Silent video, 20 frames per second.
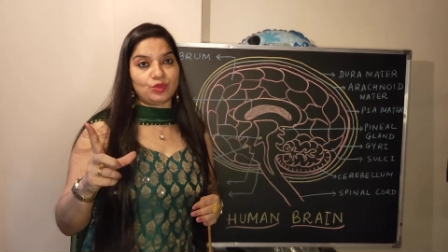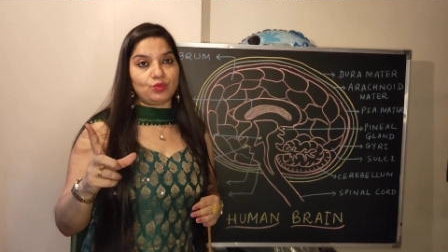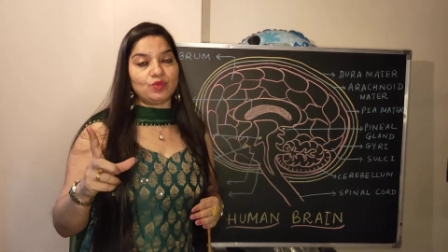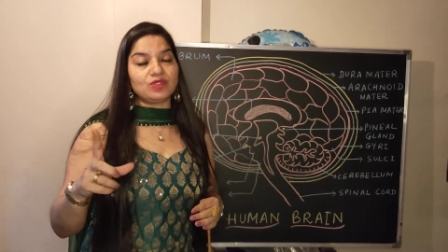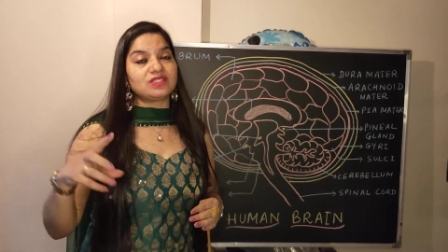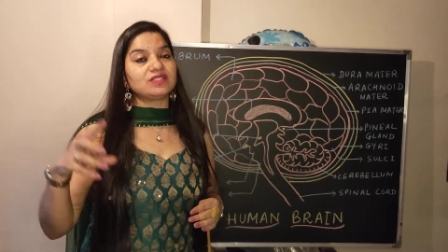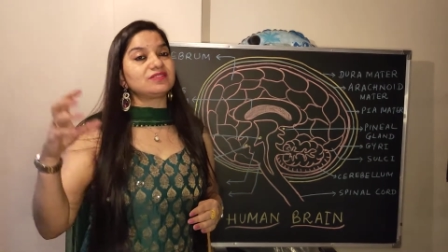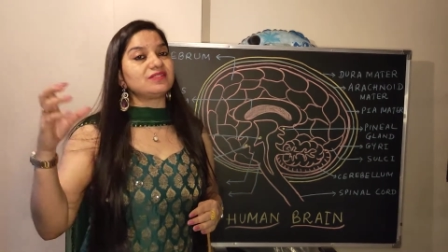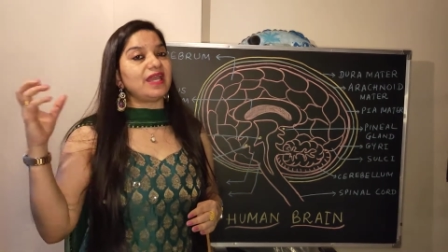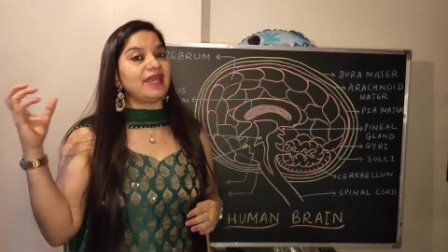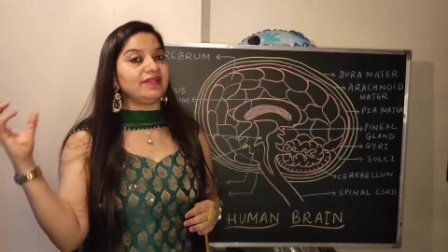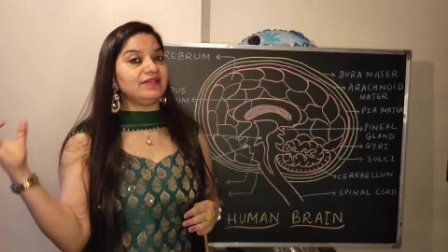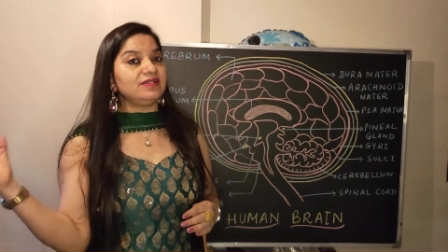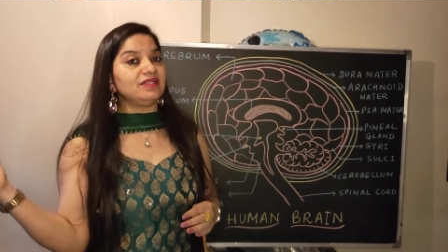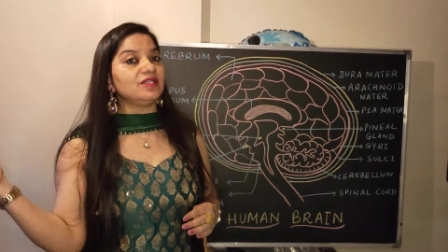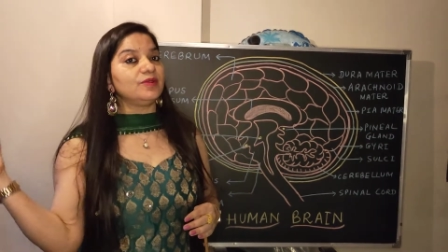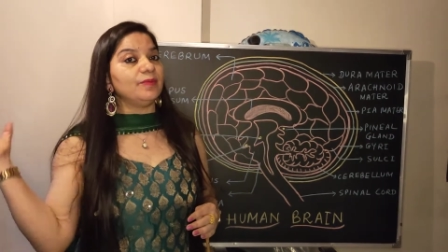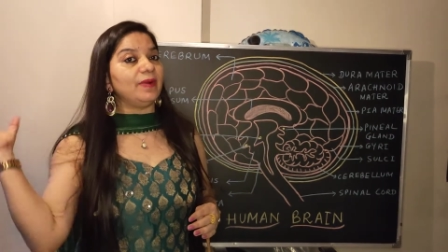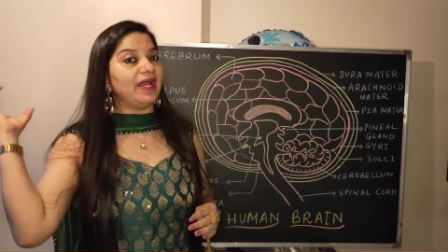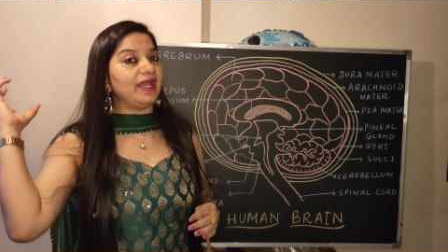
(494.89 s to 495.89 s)
which is
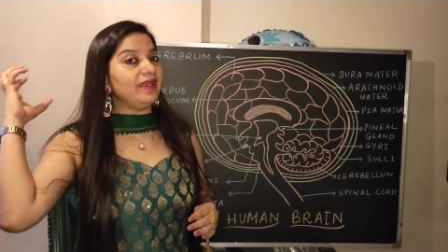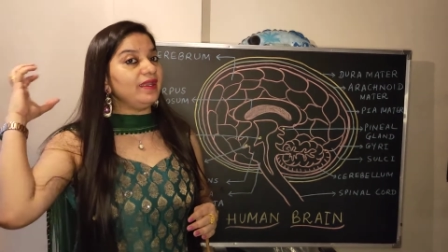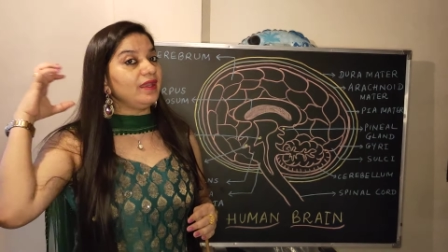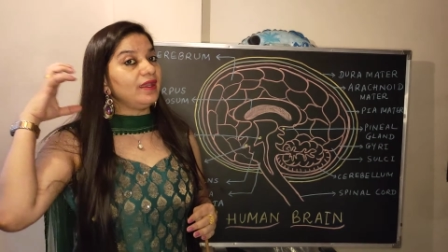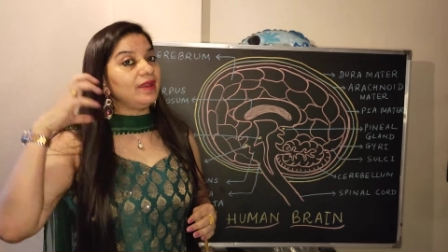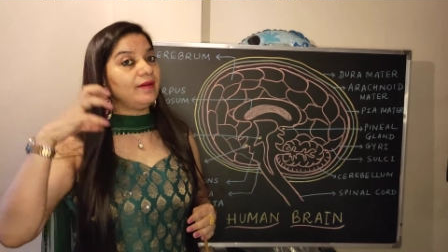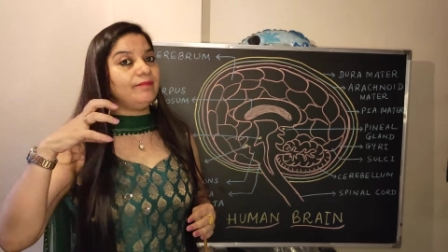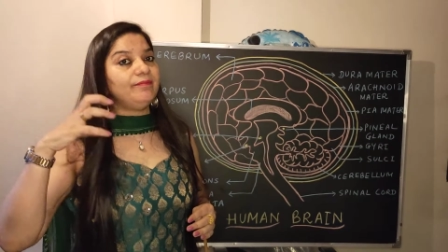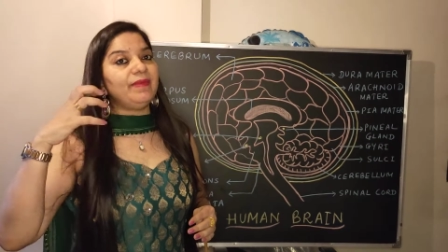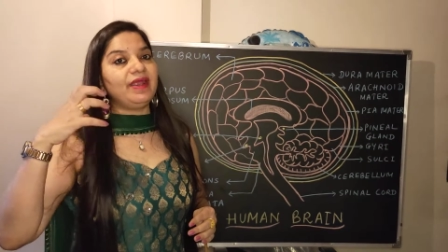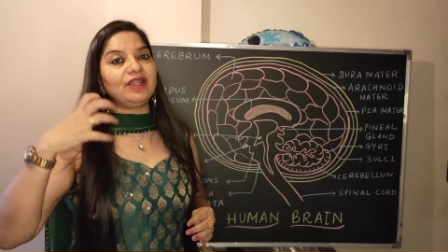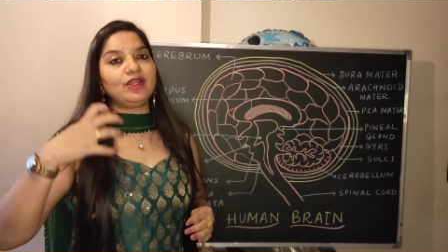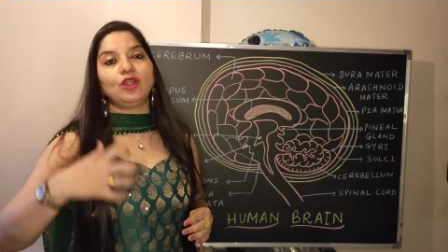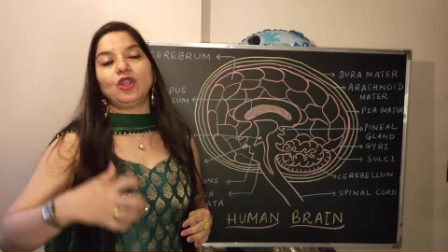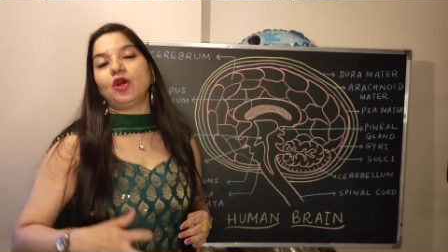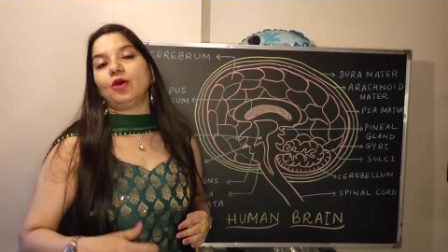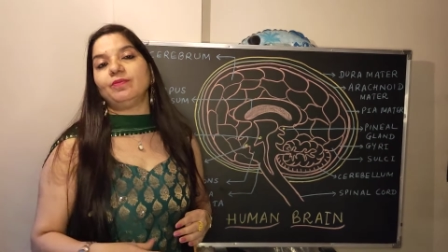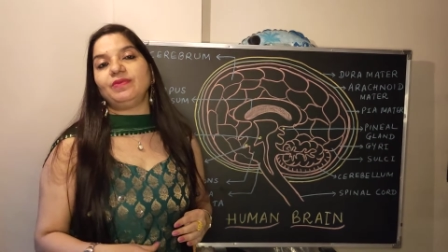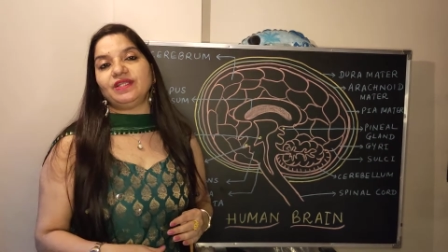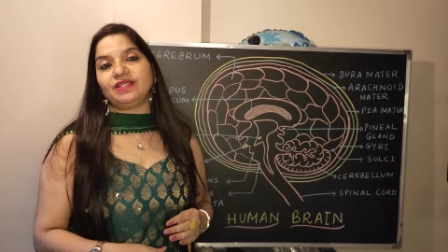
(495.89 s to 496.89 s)
handled by
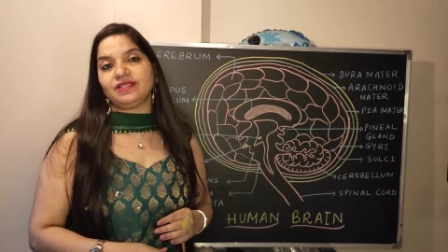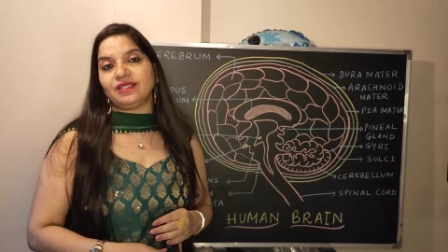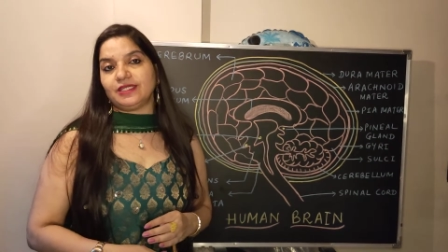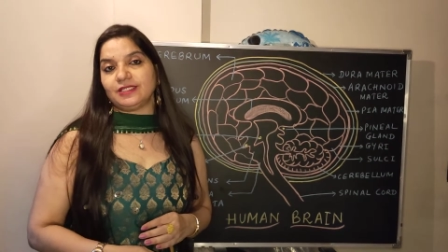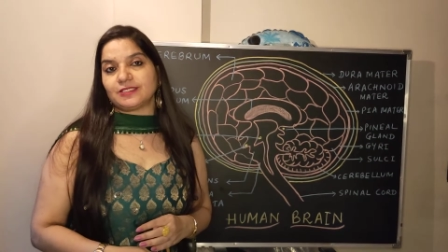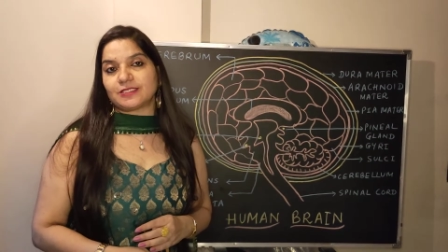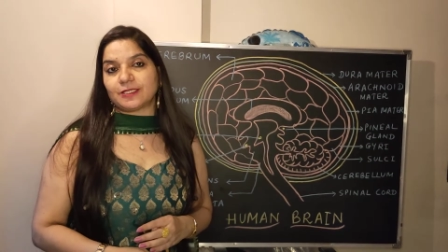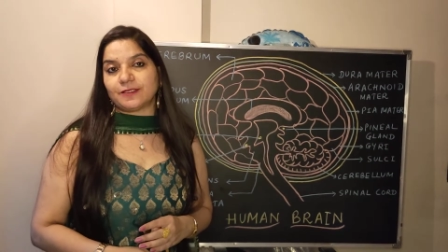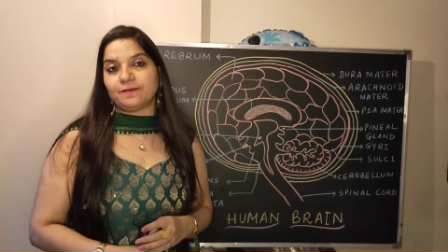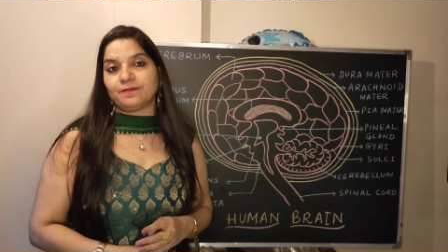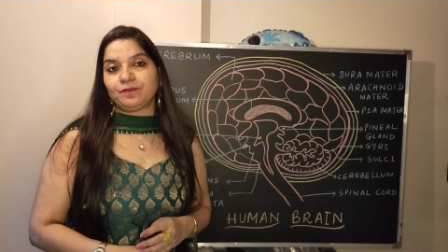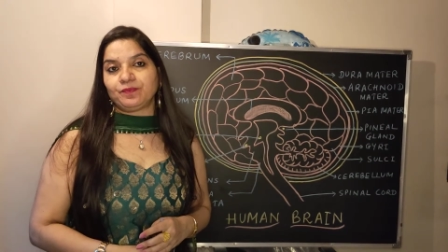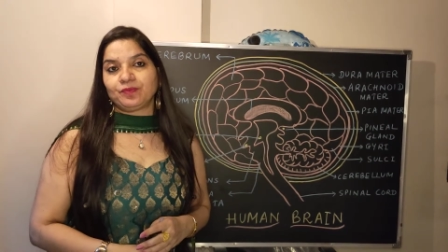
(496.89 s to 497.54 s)
medulla oblongata.